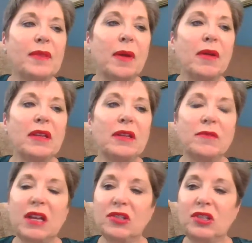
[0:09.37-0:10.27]
Market
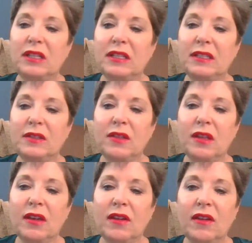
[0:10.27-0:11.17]
introduction is
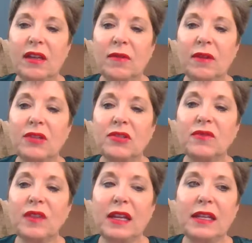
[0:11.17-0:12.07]
the introduction
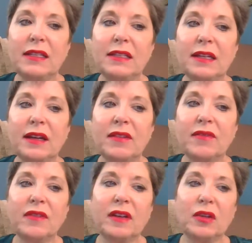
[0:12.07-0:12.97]
phase
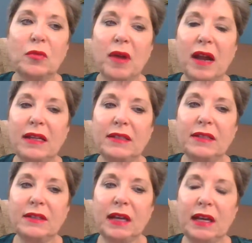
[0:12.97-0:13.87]
of a new product,